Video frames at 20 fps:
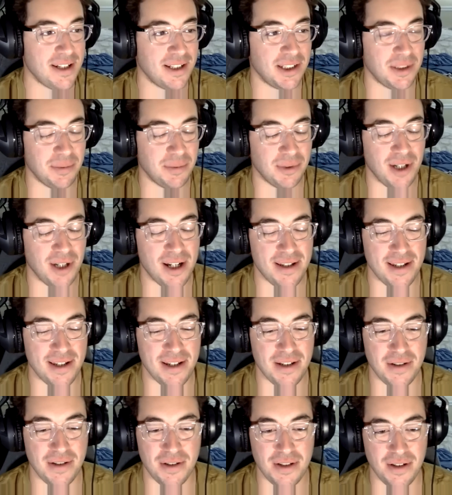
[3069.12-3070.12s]
like the
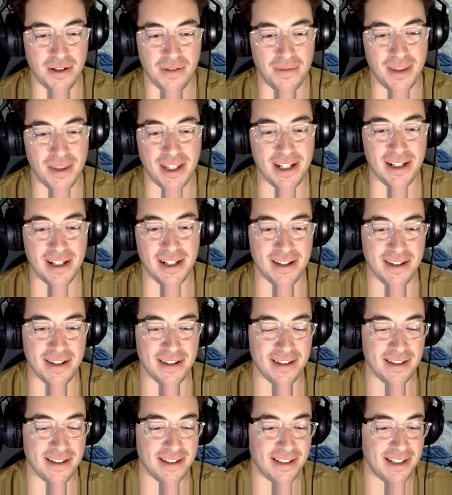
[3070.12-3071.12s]
process of
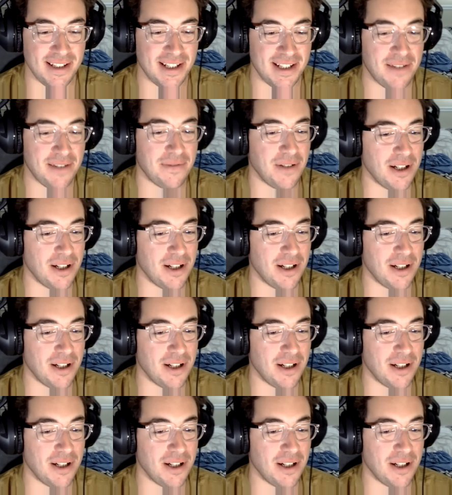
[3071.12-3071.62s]
things. It's fun.